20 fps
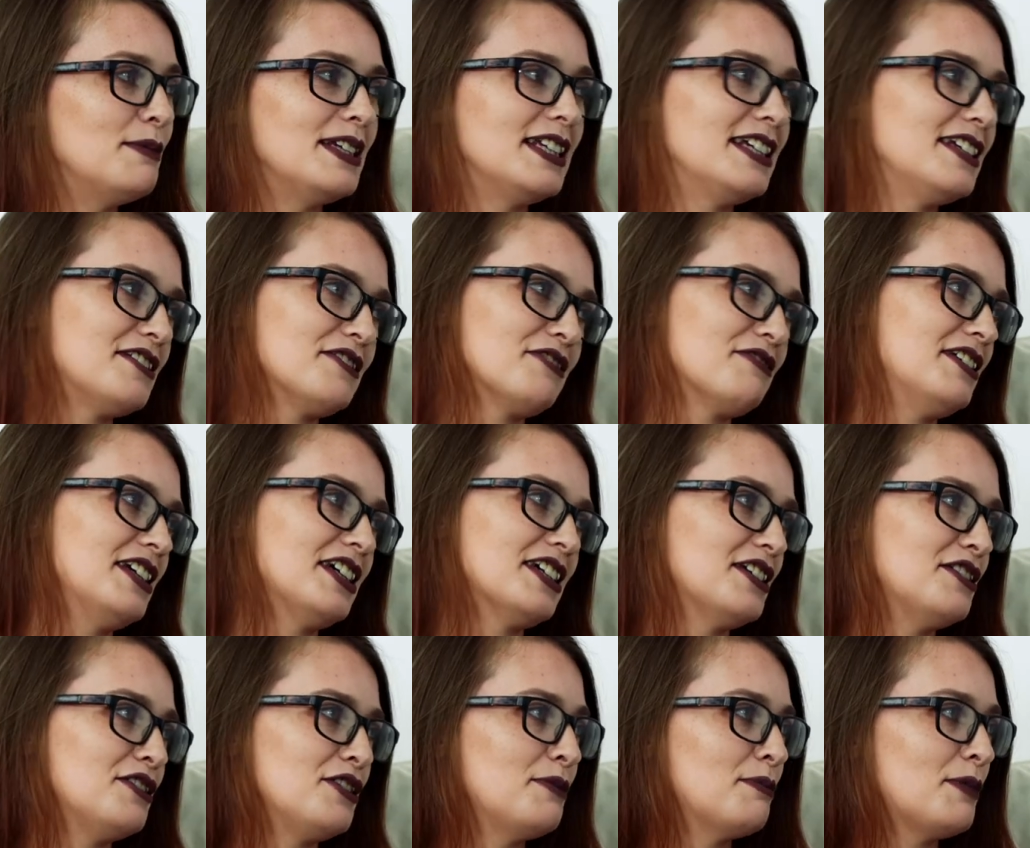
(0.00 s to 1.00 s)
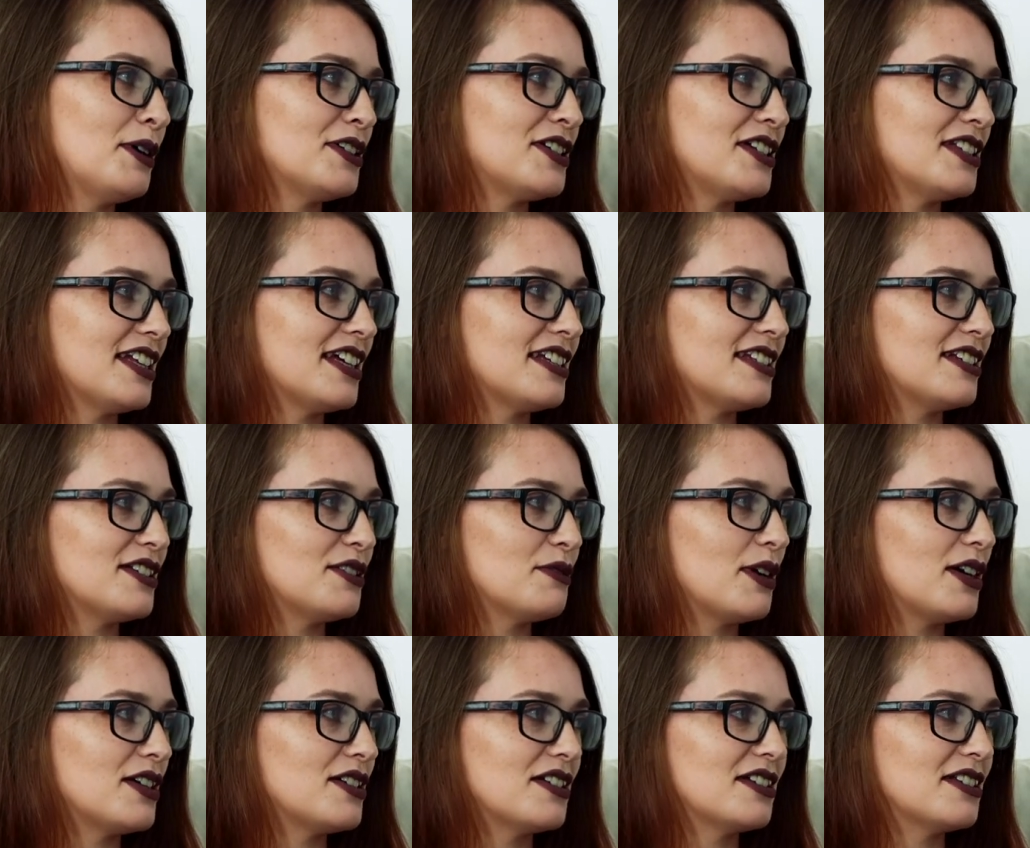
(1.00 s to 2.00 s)
B D's not really going to do much in that
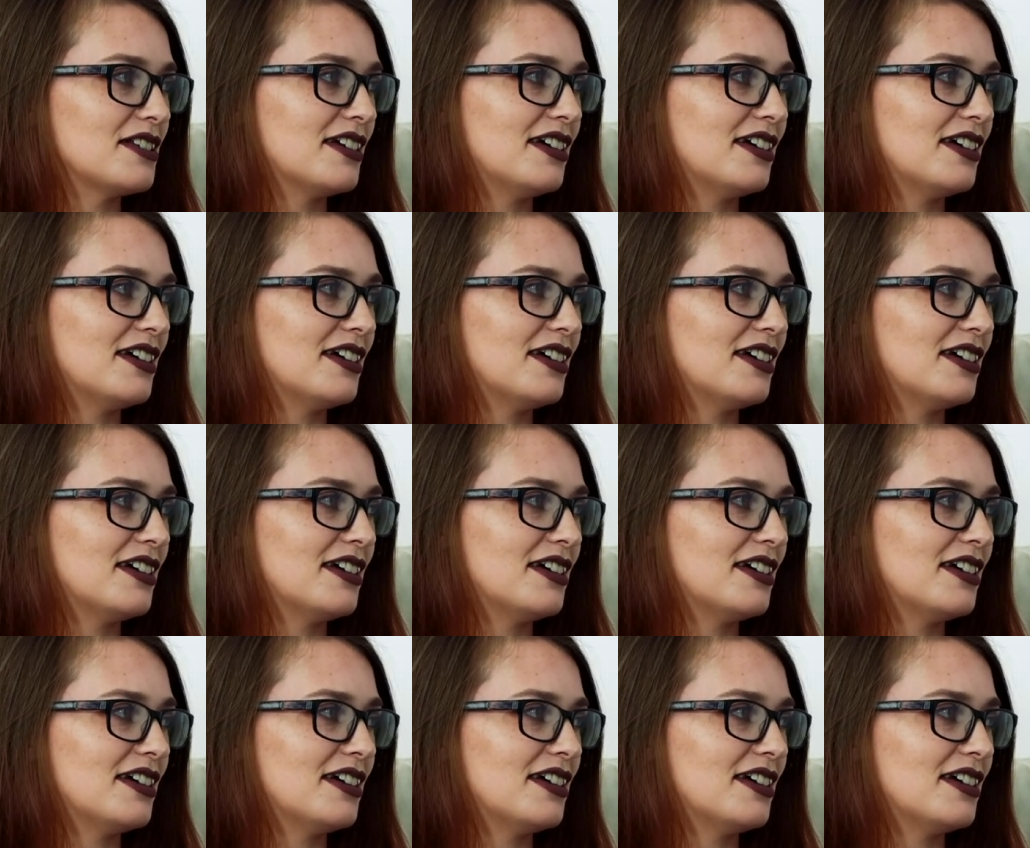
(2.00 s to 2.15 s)
situation.